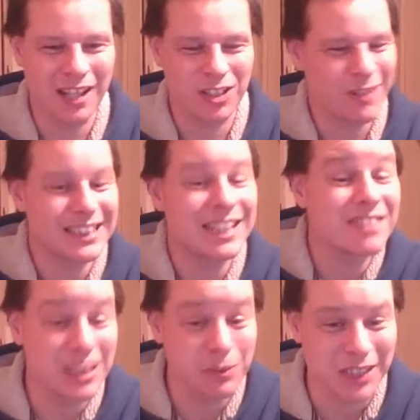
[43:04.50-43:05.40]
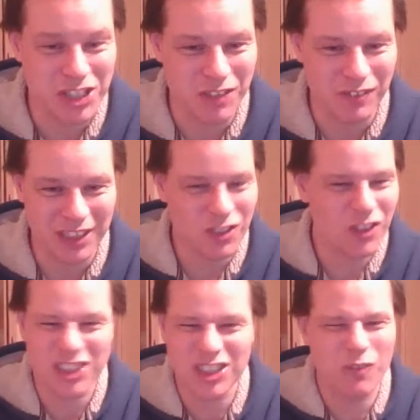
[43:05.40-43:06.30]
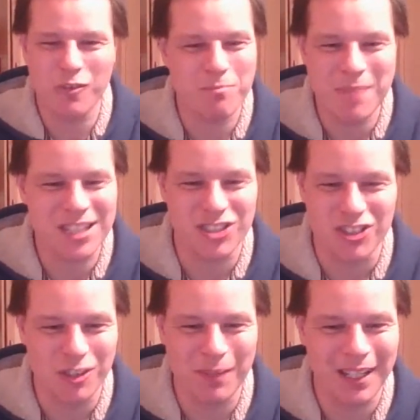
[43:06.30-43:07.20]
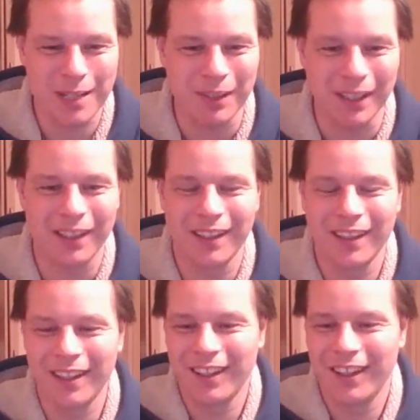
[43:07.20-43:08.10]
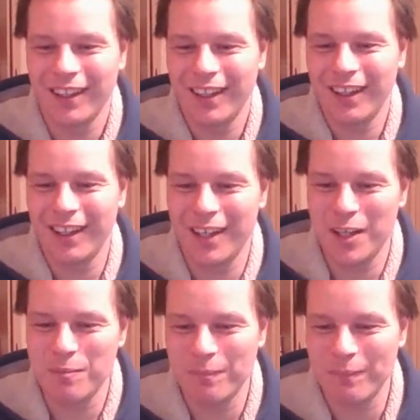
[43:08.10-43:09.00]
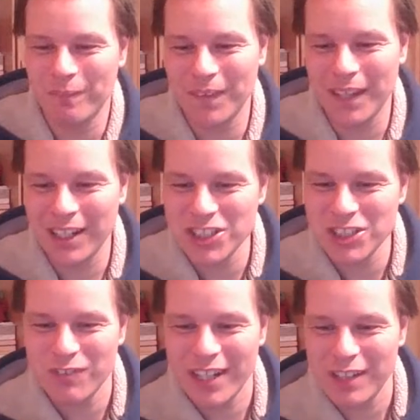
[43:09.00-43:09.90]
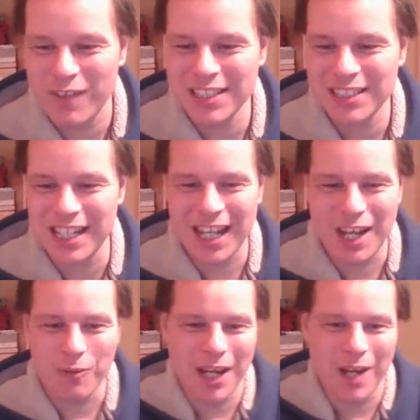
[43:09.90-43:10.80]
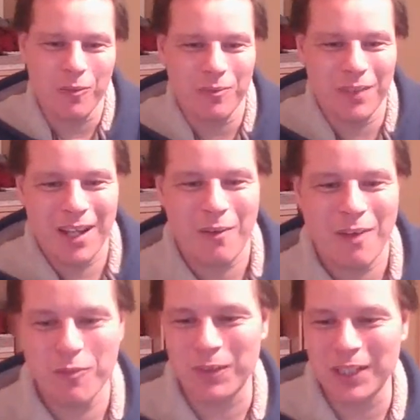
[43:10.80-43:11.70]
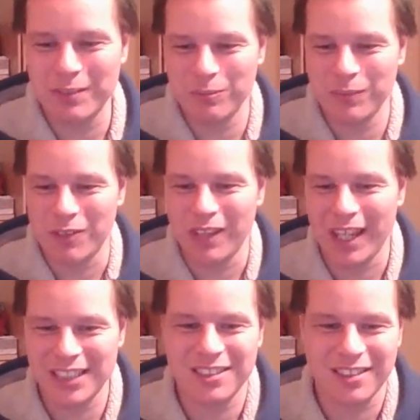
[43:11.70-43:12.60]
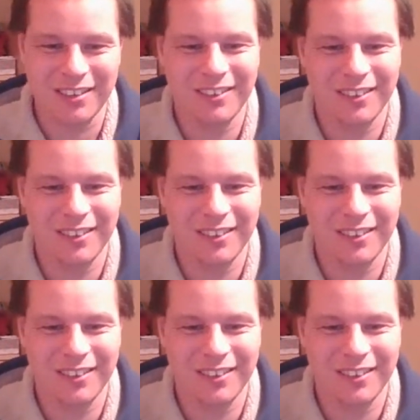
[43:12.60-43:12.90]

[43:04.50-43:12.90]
do activities with each other. There's all the stuff we've missed during the pandemic. And I just find it fascinating how everybody, you know, likes to